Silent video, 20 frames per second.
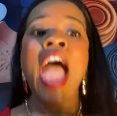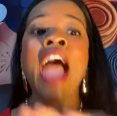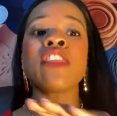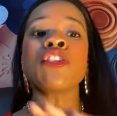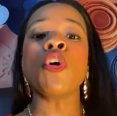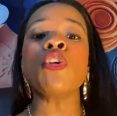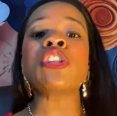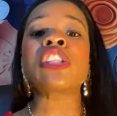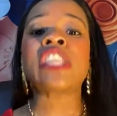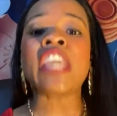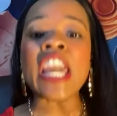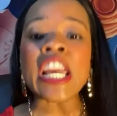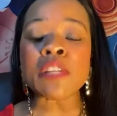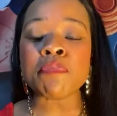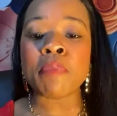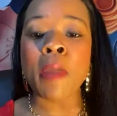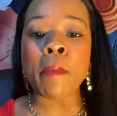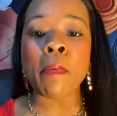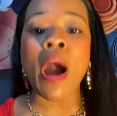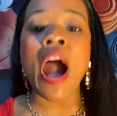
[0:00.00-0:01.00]
and you
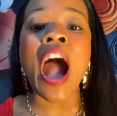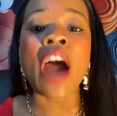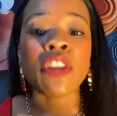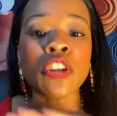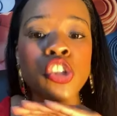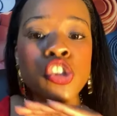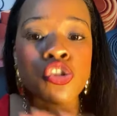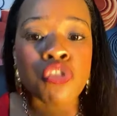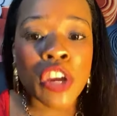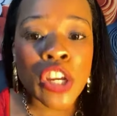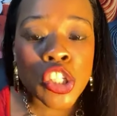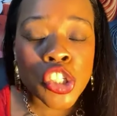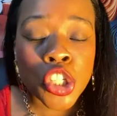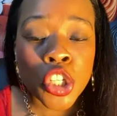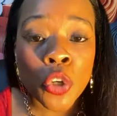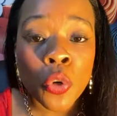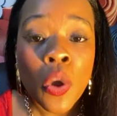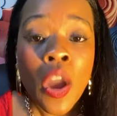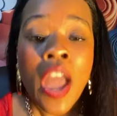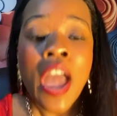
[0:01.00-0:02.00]
teach people how to treat
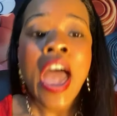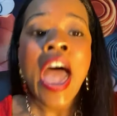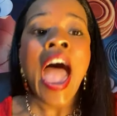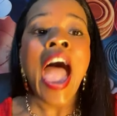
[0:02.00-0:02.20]
you,